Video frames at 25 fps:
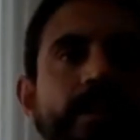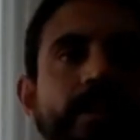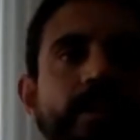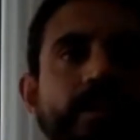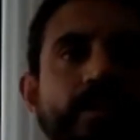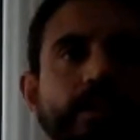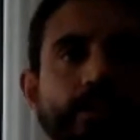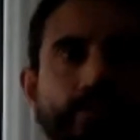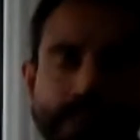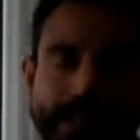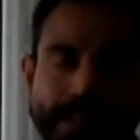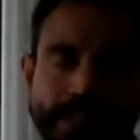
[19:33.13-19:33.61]

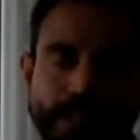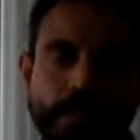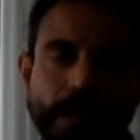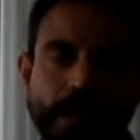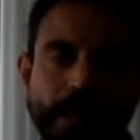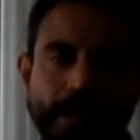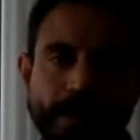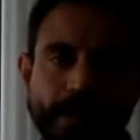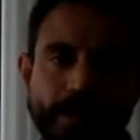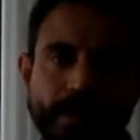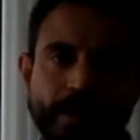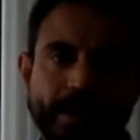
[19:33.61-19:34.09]
The reason why
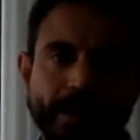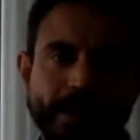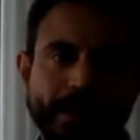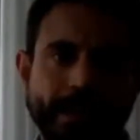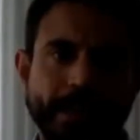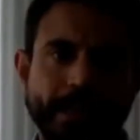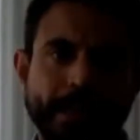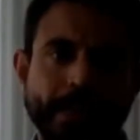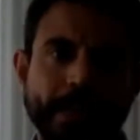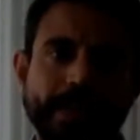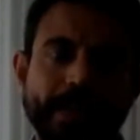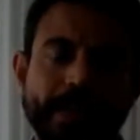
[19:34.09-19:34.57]
there isn't is
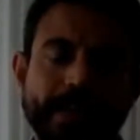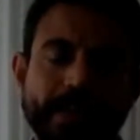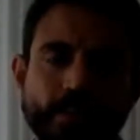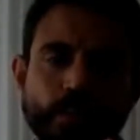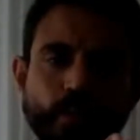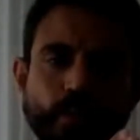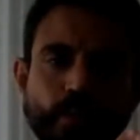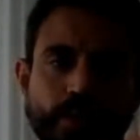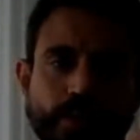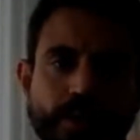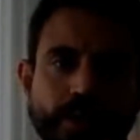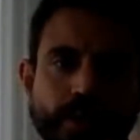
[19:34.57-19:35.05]
because
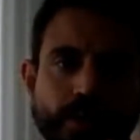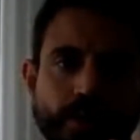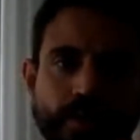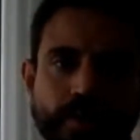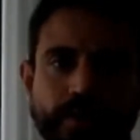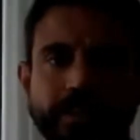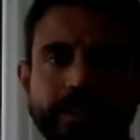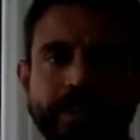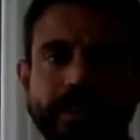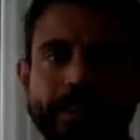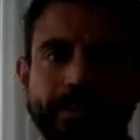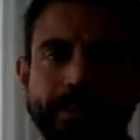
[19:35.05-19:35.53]
we're
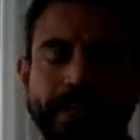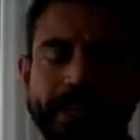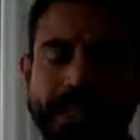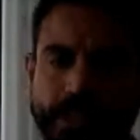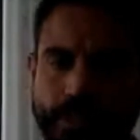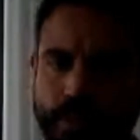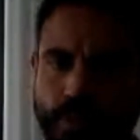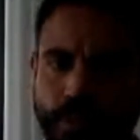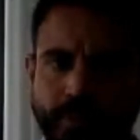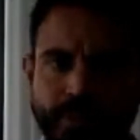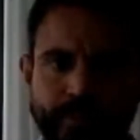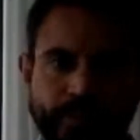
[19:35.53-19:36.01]
early, because
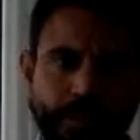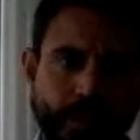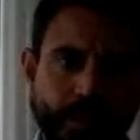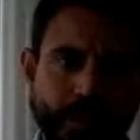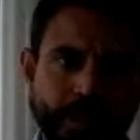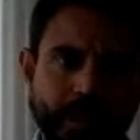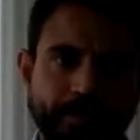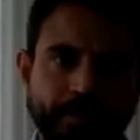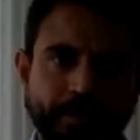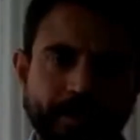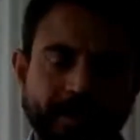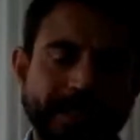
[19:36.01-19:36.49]
we're
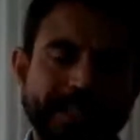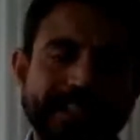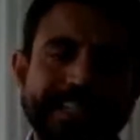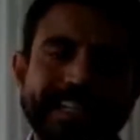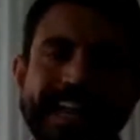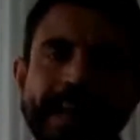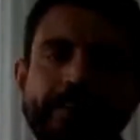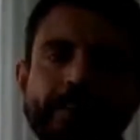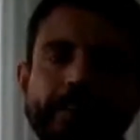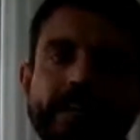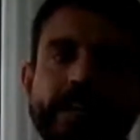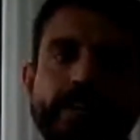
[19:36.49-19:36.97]
first, because
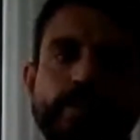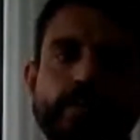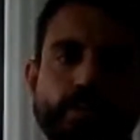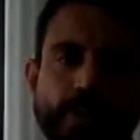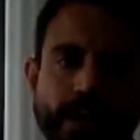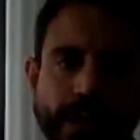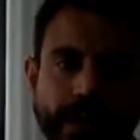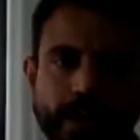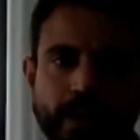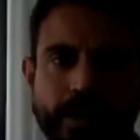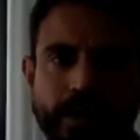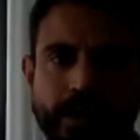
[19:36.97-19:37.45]
Sammy and
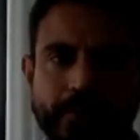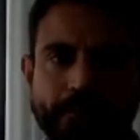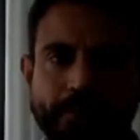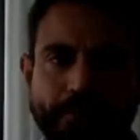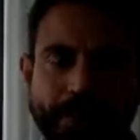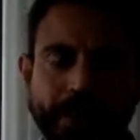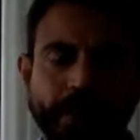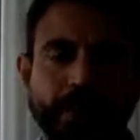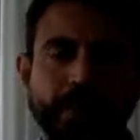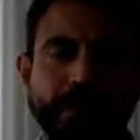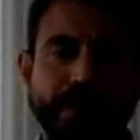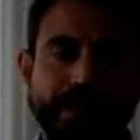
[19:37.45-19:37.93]
Rickard
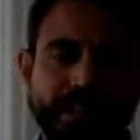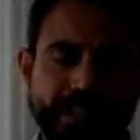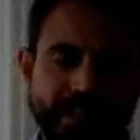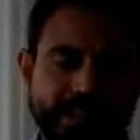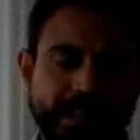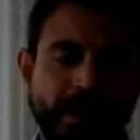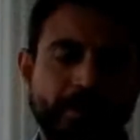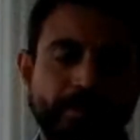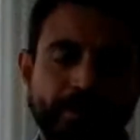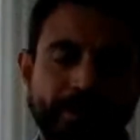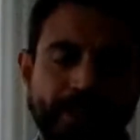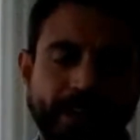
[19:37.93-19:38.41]
build
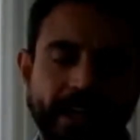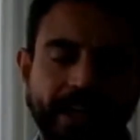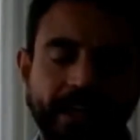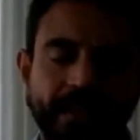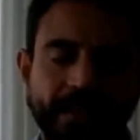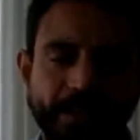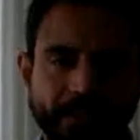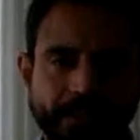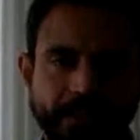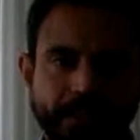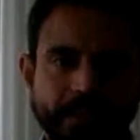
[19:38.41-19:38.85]
something